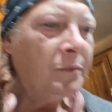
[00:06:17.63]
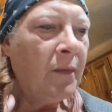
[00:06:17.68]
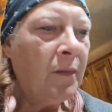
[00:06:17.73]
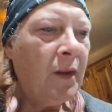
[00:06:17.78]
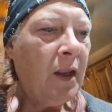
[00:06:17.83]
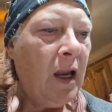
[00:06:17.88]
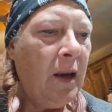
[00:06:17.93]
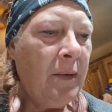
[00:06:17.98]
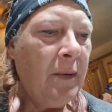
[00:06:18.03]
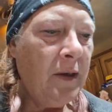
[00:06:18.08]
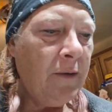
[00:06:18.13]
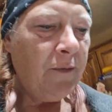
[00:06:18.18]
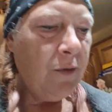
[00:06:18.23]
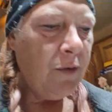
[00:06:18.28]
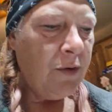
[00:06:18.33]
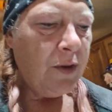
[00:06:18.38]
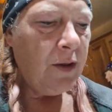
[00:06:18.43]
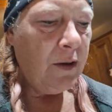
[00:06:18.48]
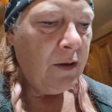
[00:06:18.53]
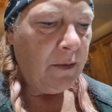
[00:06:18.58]
I mean, if you
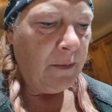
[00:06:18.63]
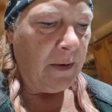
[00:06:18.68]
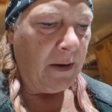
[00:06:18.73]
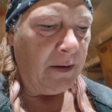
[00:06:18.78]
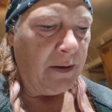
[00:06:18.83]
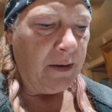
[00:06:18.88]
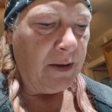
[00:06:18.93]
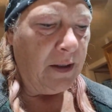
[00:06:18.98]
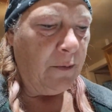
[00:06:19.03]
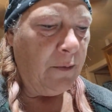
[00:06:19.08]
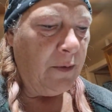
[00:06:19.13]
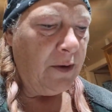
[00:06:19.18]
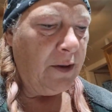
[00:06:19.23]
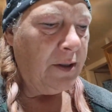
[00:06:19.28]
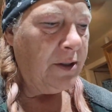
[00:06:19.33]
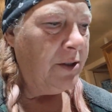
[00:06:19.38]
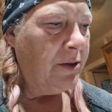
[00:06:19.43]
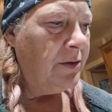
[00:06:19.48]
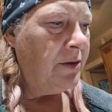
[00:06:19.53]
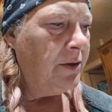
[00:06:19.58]
think about it, like, what
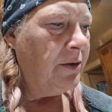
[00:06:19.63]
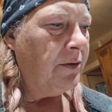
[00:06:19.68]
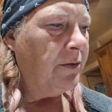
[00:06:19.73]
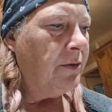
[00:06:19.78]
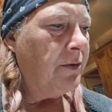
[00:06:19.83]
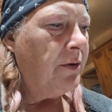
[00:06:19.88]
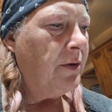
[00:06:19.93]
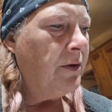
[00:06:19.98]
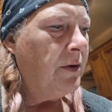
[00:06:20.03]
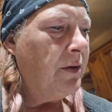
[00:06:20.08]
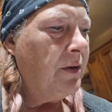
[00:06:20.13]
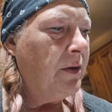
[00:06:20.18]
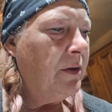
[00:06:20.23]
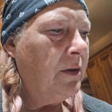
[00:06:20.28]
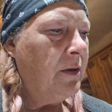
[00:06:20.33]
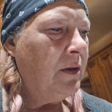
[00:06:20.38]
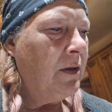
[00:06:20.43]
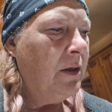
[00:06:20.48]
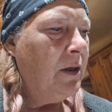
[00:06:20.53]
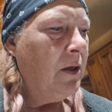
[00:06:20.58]
could you do?
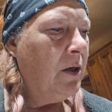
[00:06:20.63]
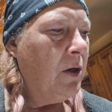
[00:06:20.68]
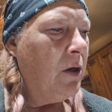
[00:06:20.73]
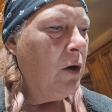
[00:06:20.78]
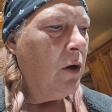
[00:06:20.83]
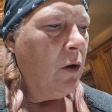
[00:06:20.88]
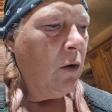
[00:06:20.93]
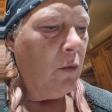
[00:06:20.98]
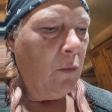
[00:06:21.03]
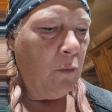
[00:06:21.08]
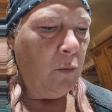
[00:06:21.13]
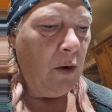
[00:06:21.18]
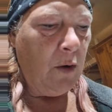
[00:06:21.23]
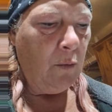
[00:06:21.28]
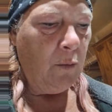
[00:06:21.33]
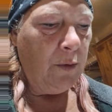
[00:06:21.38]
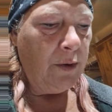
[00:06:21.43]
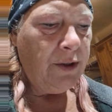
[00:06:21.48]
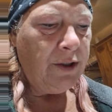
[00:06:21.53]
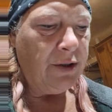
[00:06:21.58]

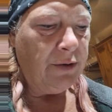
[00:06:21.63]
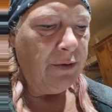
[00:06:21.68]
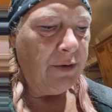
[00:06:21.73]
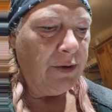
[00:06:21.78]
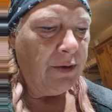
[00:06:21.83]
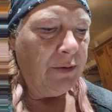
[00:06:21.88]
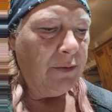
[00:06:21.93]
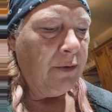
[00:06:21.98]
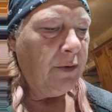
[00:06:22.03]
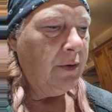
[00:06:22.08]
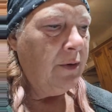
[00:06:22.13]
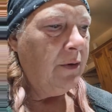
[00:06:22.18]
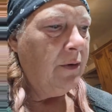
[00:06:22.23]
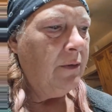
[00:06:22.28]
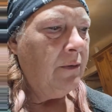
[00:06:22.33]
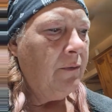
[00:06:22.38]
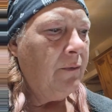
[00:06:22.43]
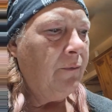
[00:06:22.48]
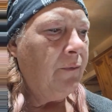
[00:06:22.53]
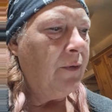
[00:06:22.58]
What would you do
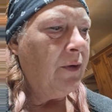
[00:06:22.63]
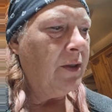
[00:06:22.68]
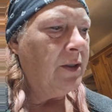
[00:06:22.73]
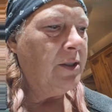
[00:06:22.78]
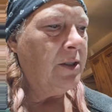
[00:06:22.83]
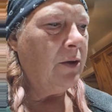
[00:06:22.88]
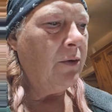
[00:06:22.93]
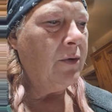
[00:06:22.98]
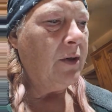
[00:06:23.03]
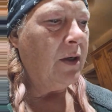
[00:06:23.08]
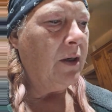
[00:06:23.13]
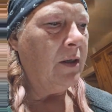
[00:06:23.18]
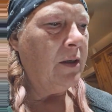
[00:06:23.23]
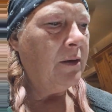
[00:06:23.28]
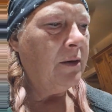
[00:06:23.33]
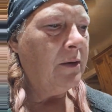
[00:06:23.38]
for a donut?